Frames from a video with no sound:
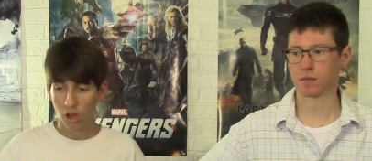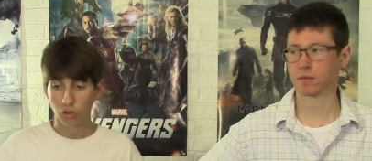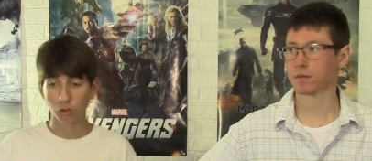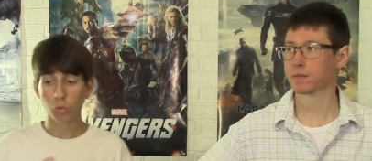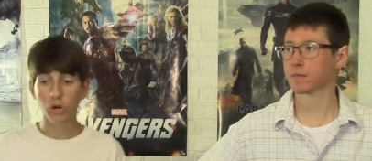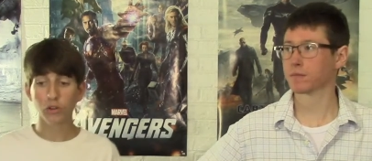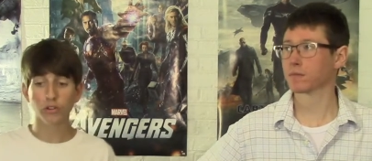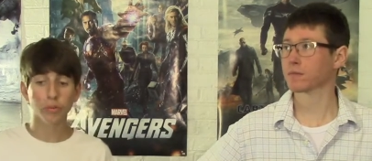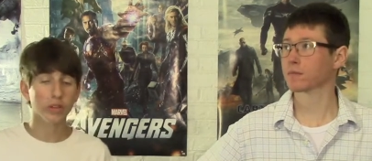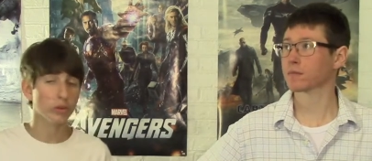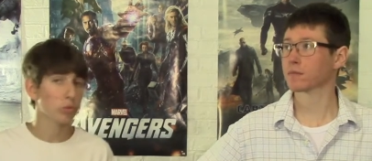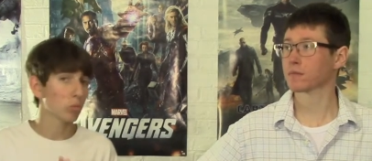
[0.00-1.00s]
Speaker 1: So what are some
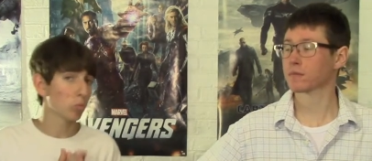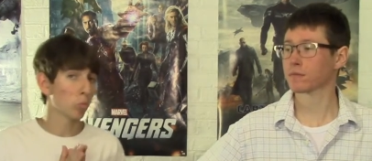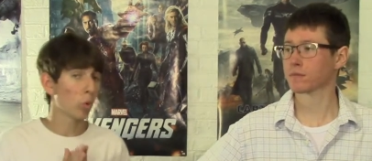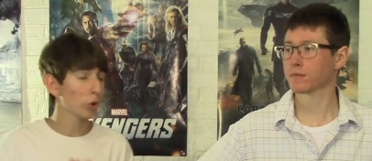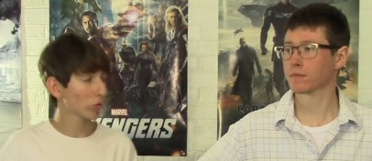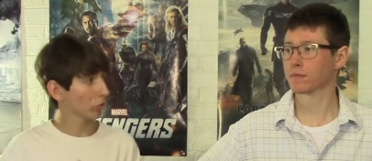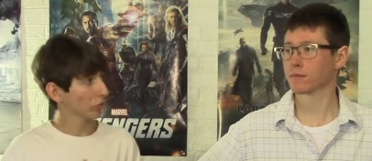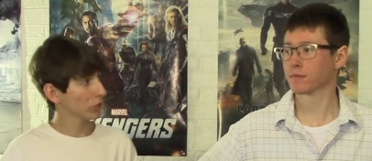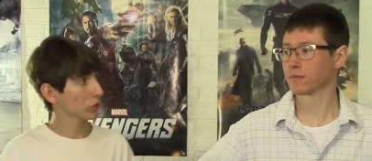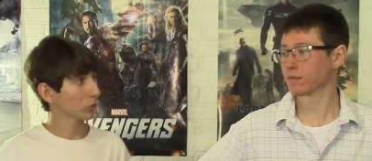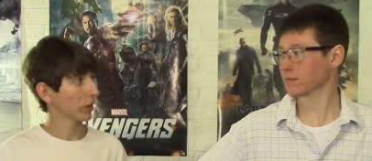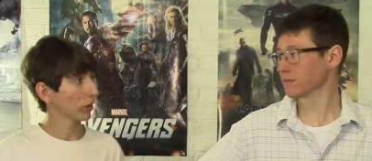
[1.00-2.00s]
of the wonderful
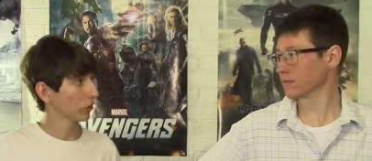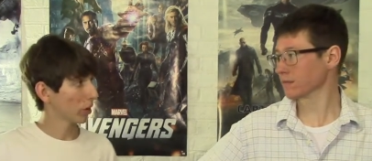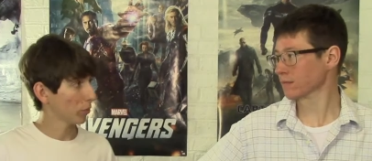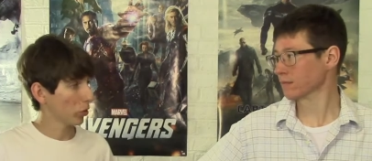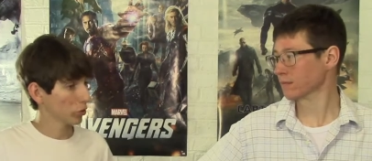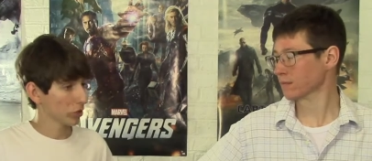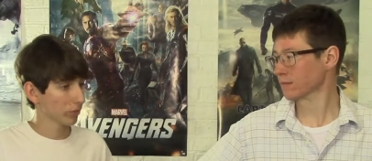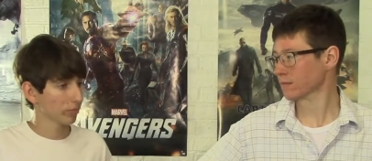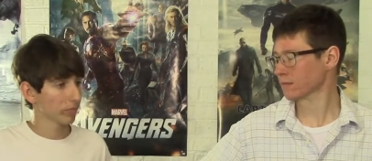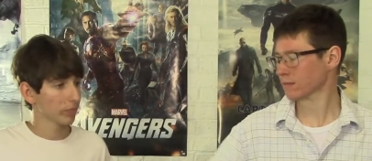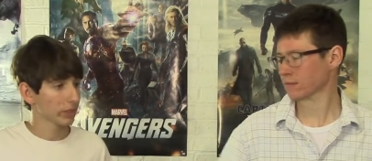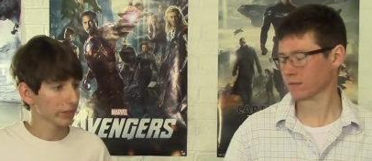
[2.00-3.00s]
features about stop motion?
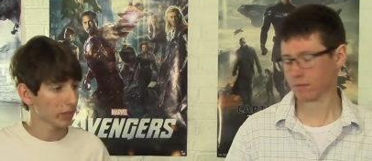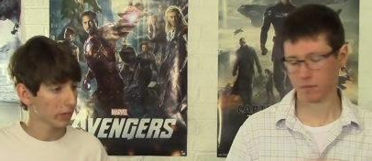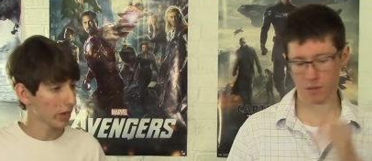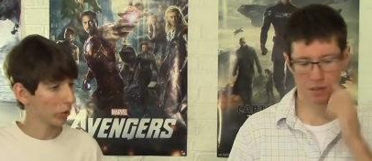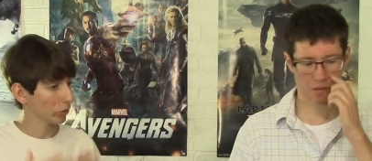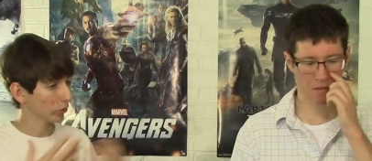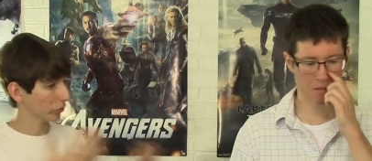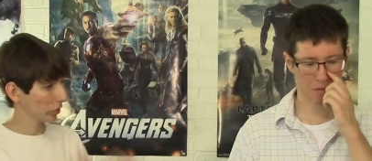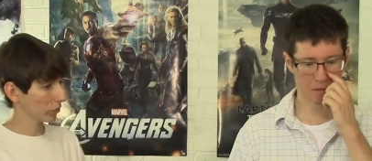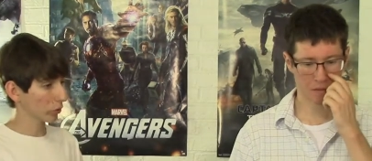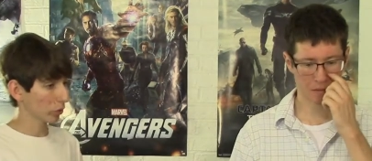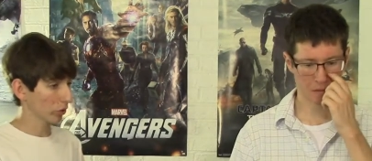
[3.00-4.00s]
Now you've
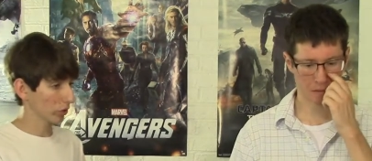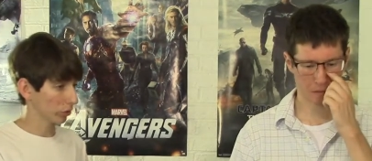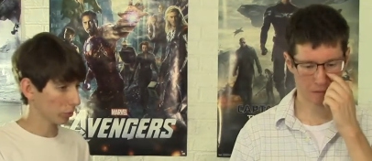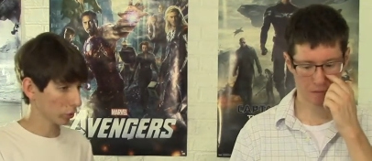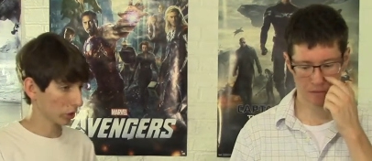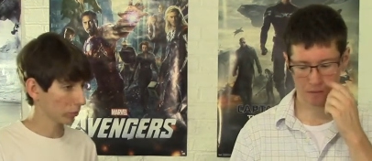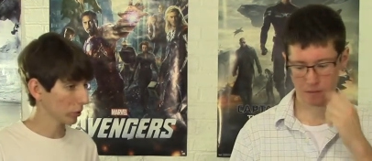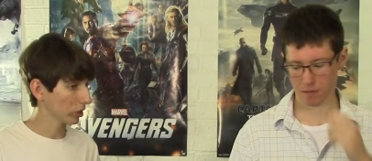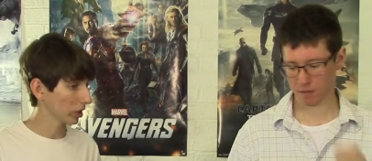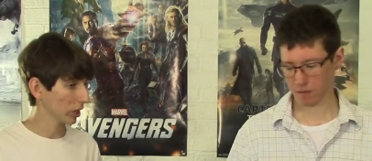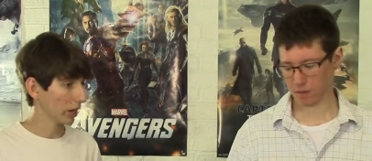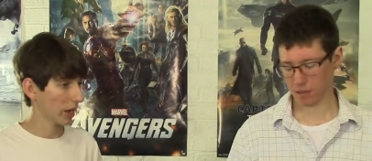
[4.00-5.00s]
never heard of this program
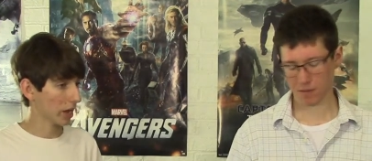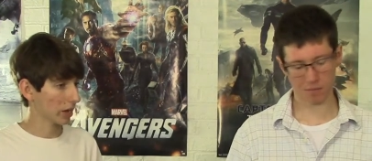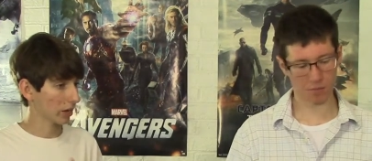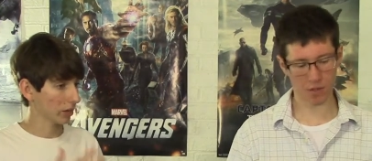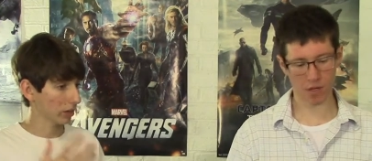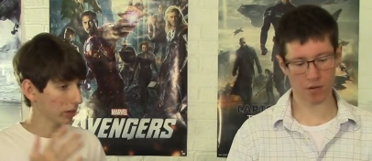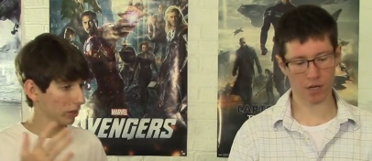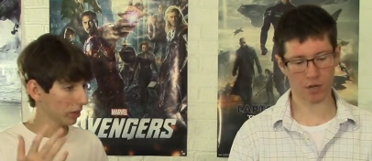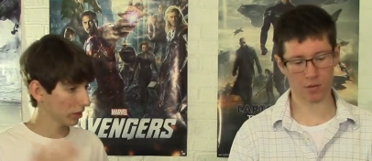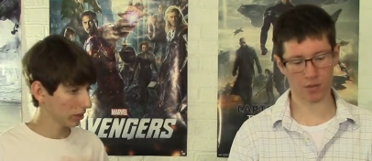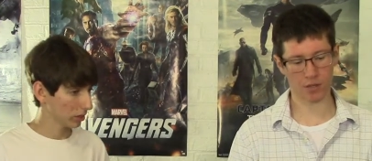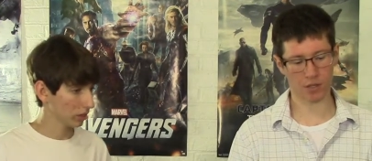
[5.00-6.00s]
really, and no,
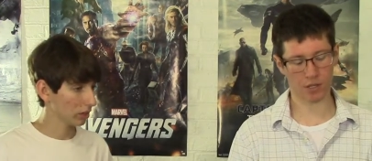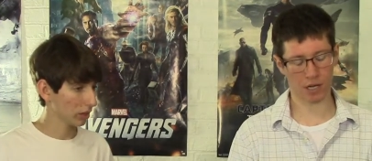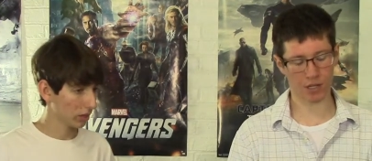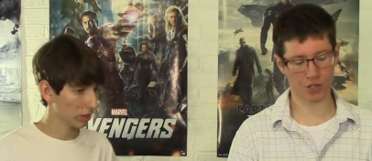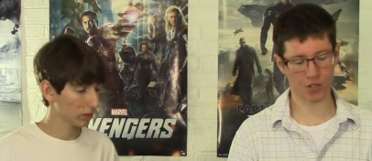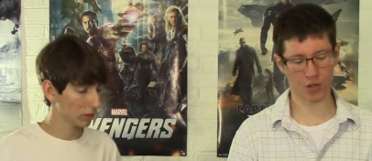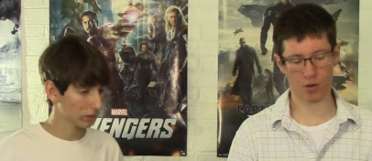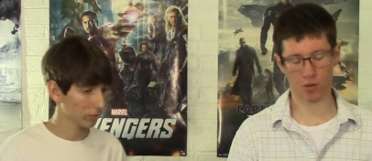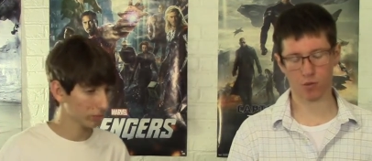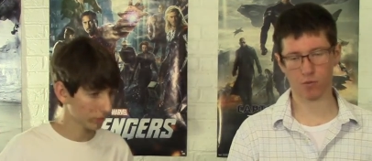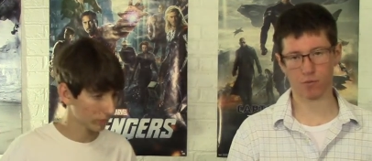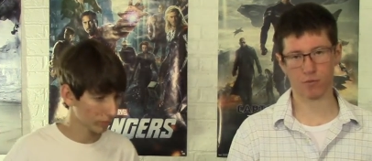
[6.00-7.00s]
not
Speaker 2: really. I just
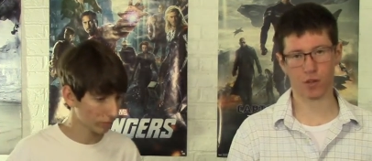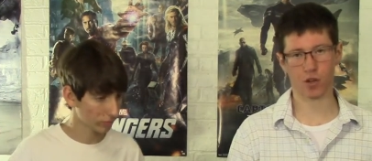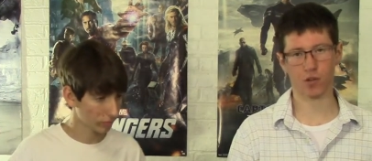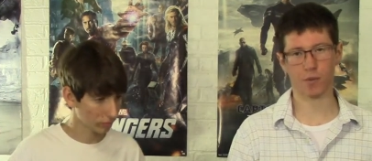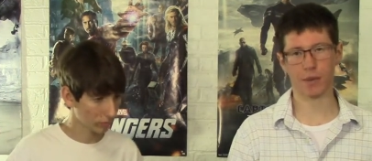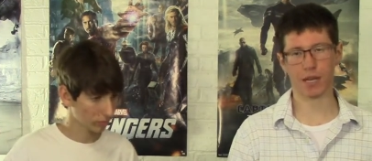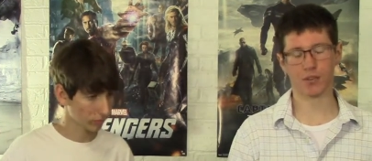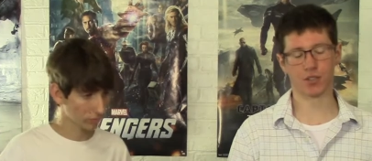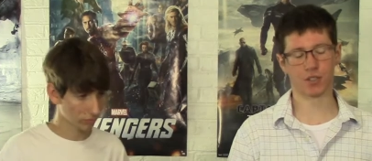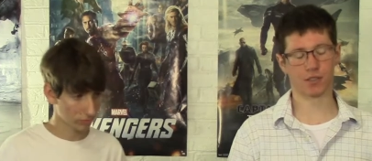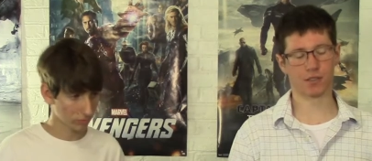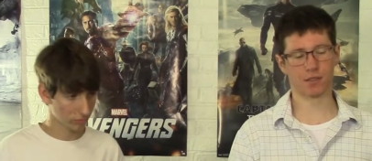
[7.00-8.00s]
know you know the
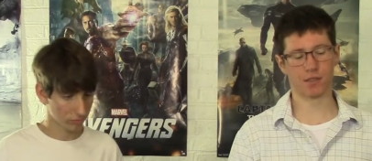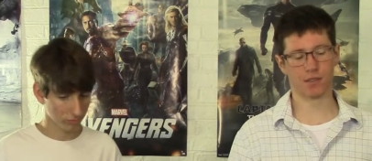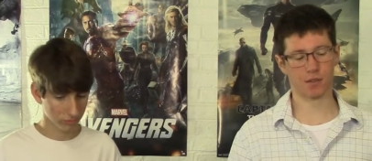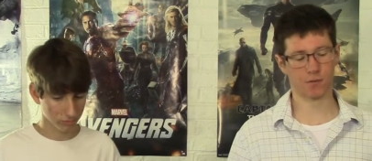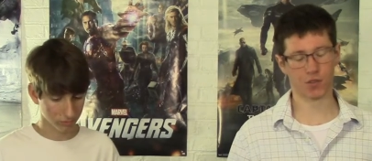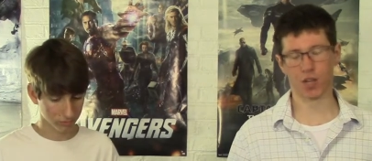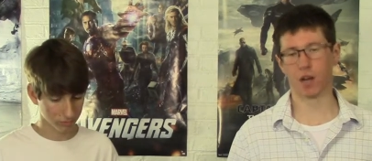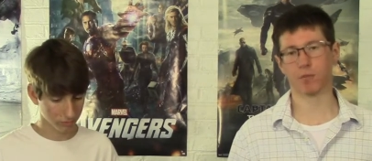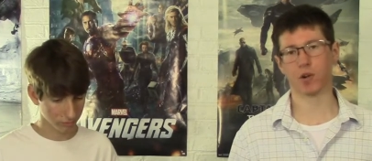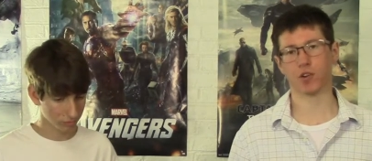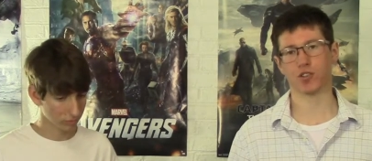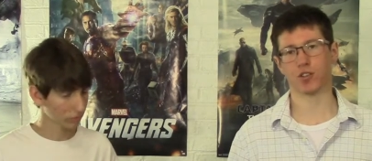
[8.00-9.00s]
basic of stop
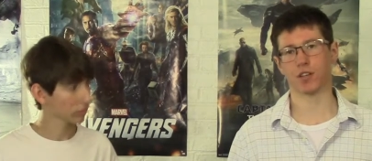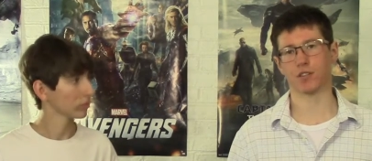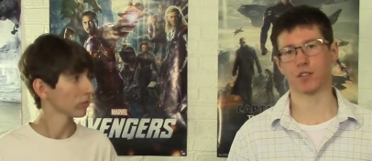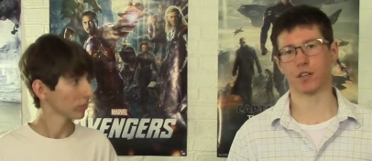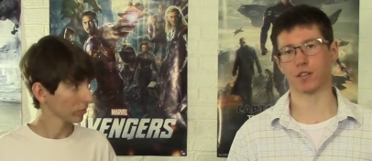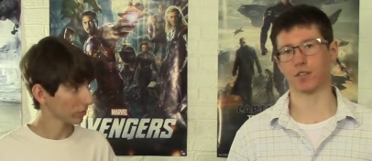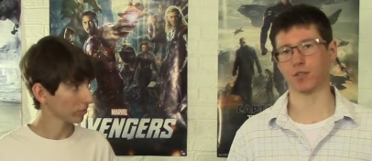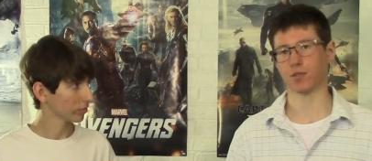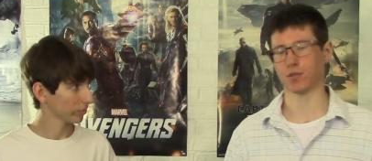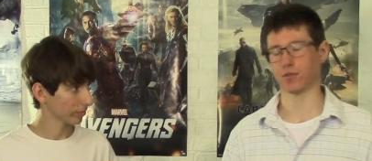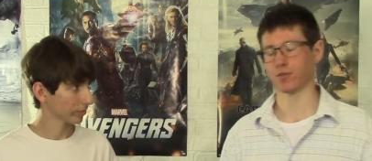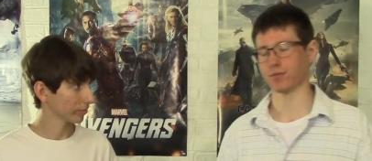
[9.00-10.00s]
motion. It's like
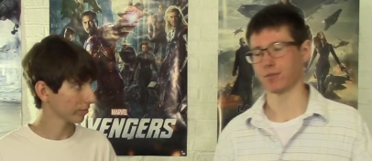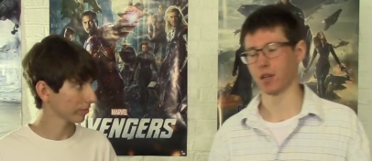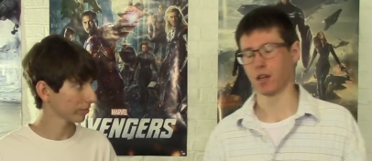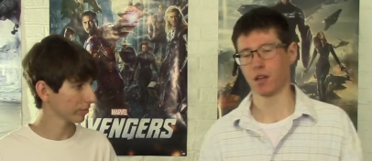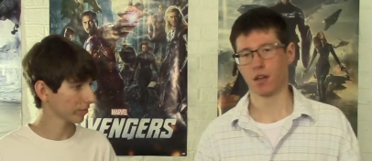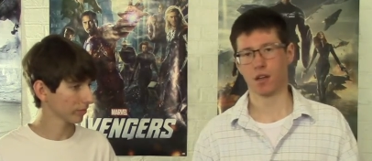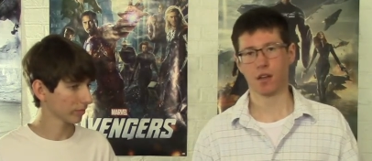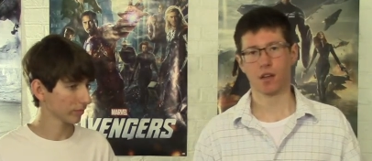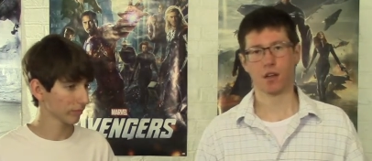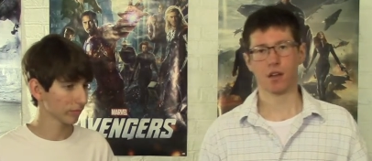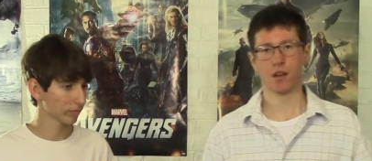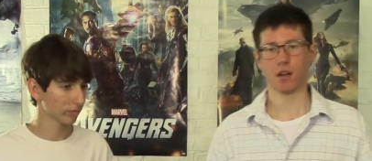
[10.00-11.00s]
you,
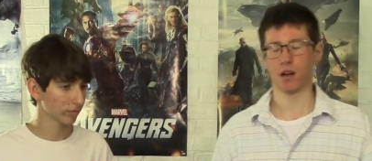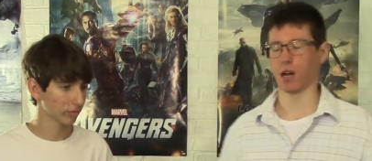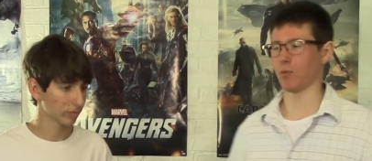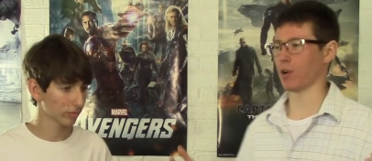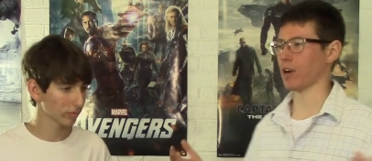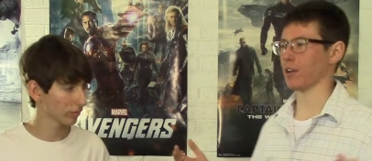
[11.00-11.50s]
I'm right